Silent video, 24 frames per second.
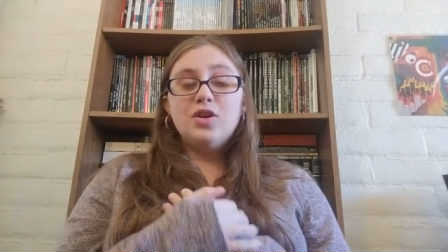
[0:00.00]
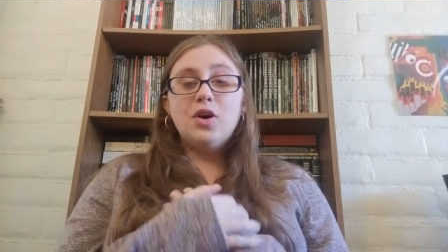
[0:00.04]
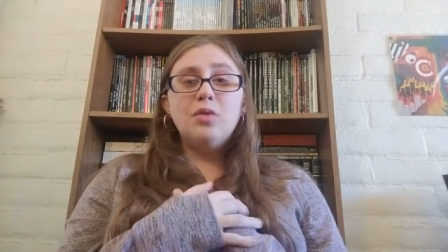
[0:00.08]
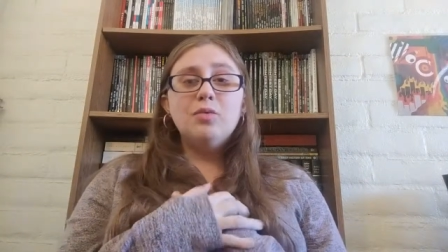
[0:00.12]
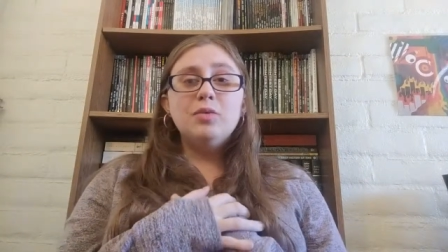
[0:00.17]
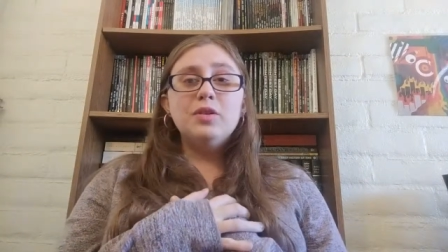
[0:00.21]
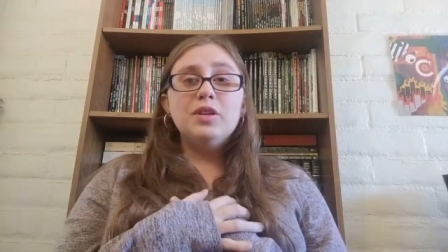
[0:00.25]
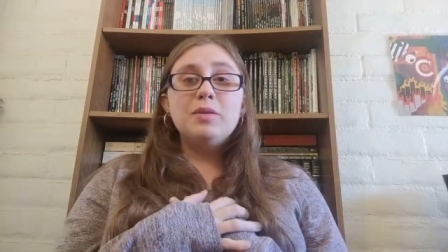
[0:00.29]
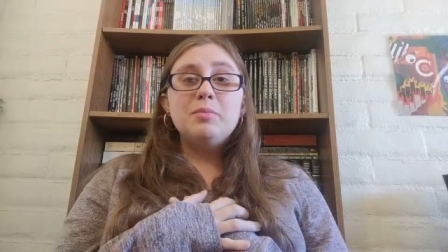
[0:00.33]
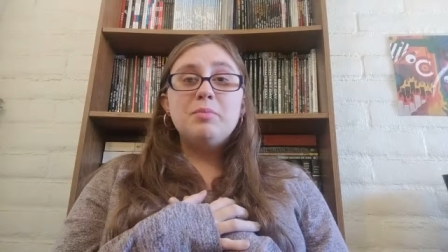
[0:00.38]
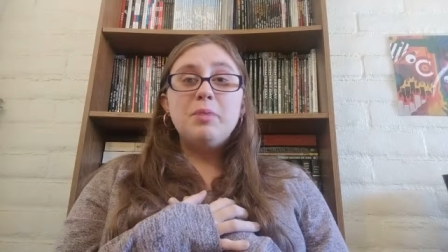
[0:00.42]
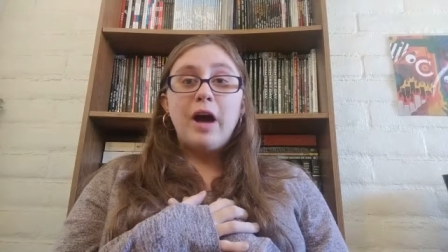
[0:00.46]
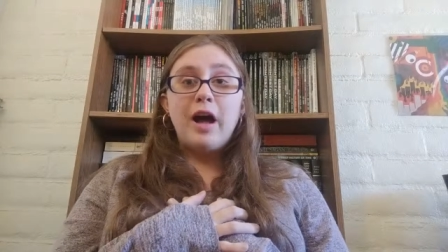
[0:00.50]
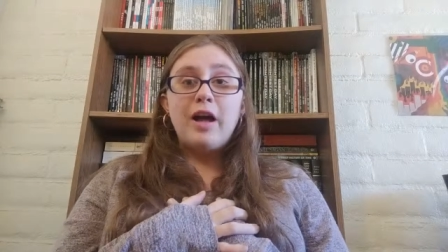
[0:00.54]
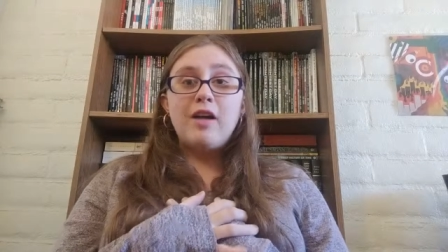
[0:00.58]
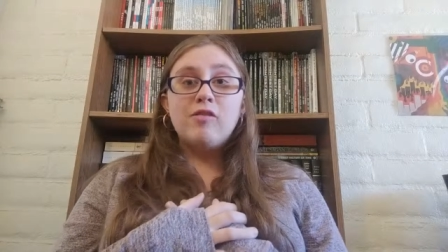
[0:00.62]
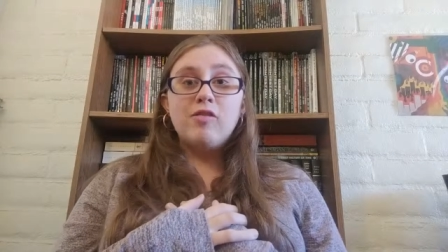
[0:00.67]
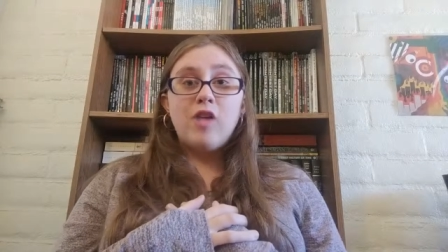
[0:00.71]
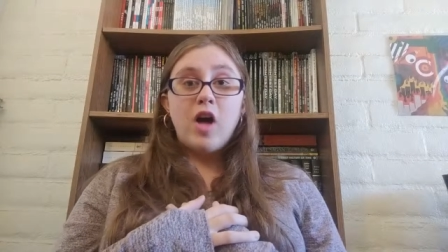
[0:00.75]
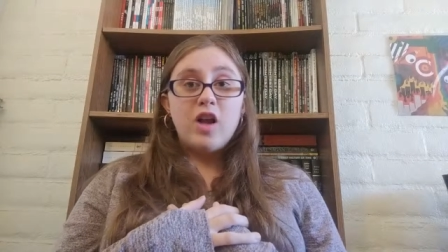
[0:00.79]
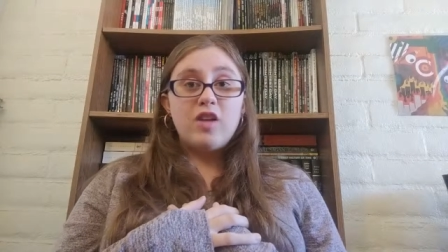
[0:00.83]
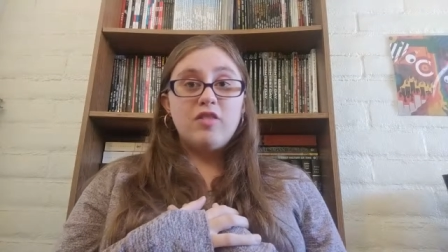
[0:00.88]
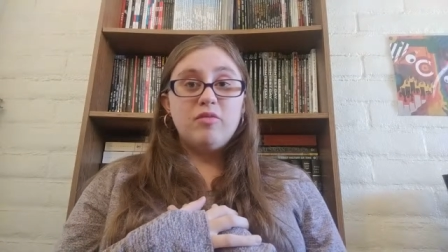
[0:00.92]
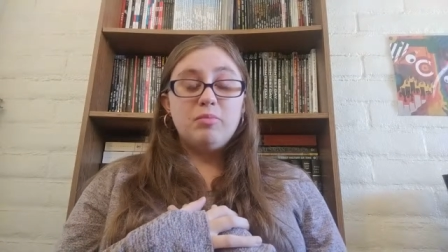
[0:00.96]
don't really buy
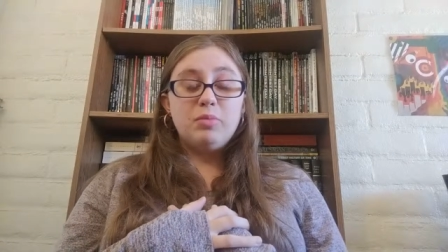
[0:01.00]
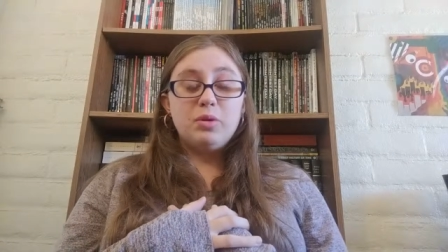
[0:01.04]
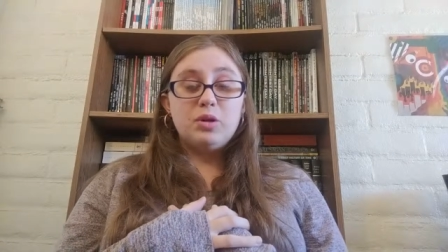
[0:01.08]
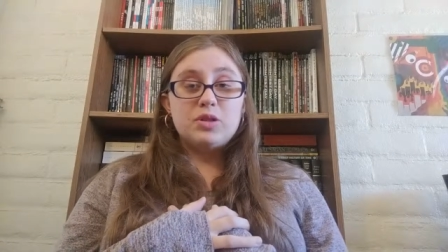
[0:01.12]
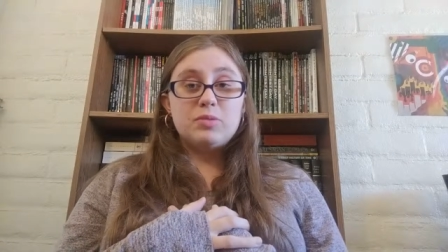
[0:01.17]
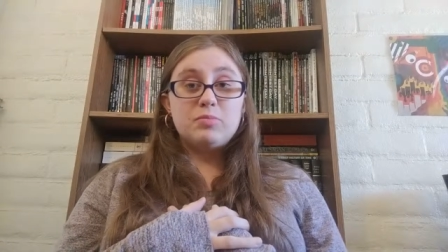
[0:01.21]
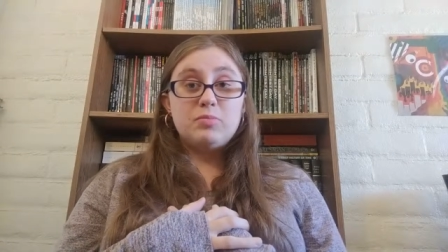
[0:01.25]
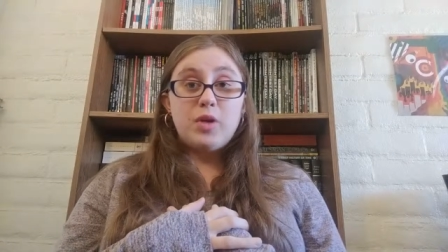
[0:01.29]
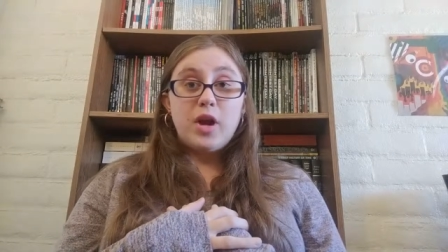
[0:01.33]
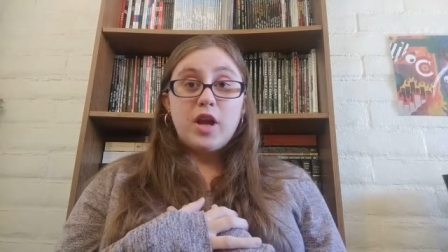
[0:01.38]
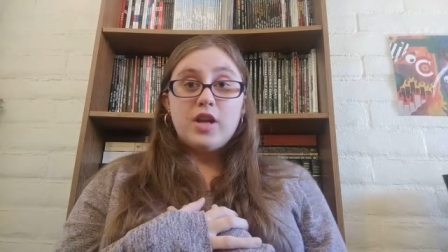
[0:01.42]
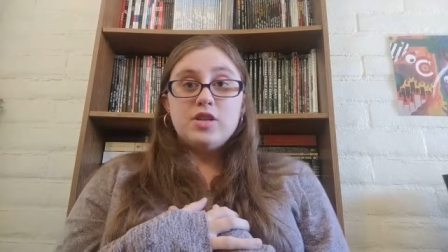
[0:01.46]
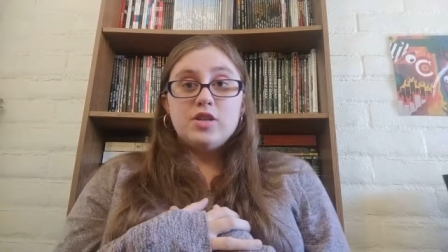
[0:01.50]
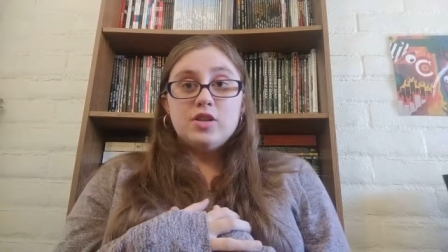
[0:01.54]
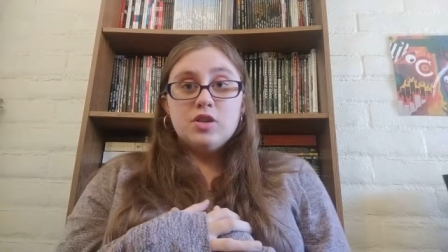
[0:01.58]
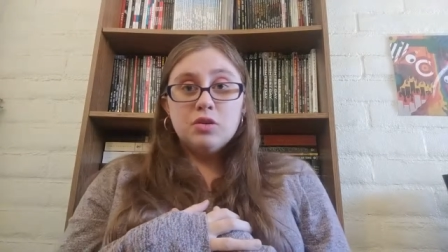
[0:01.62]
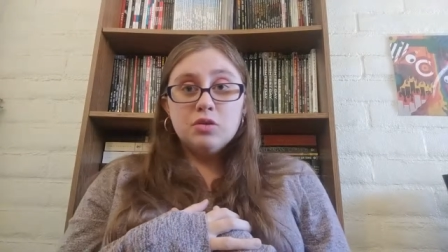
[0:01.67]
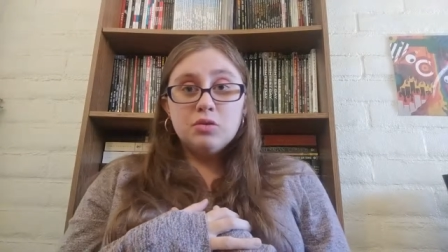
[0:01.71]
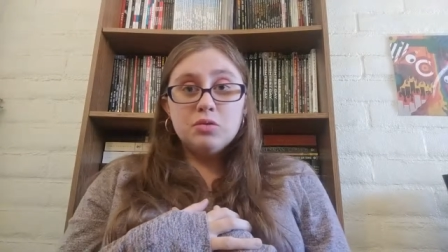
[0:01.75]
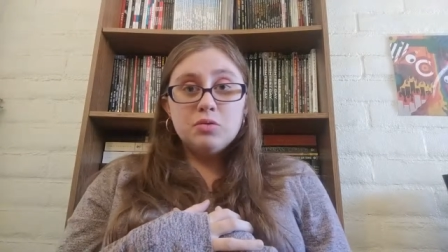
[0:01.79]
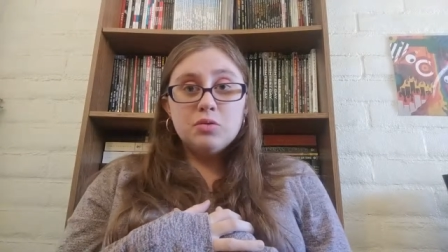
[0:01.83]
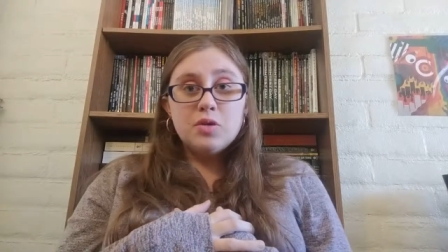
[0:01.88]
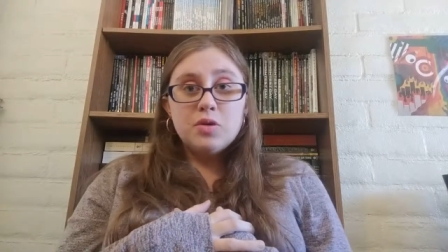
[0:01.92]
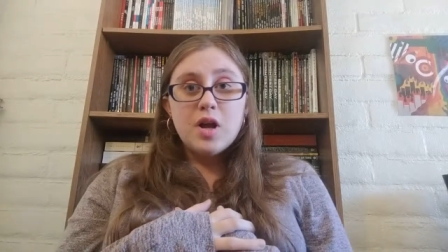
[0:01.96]
a lot of books brand
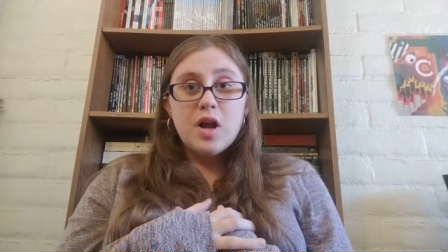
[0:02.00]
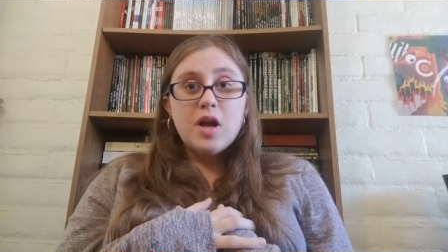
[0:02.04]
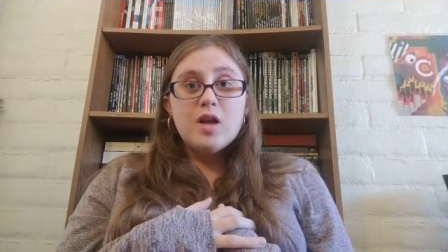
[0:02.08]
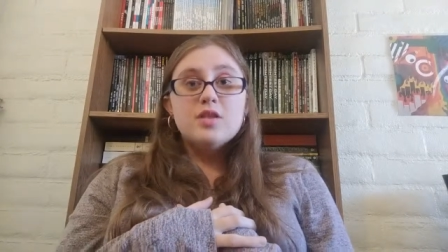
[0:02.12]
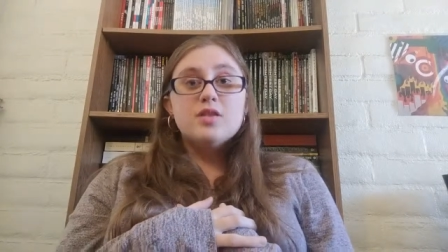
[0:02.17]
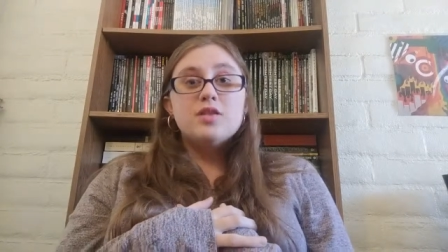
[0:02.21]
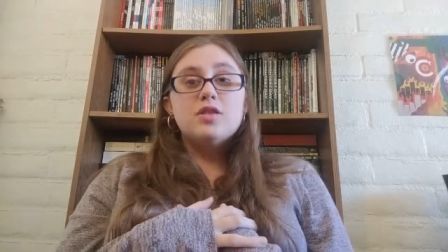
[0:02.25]
new,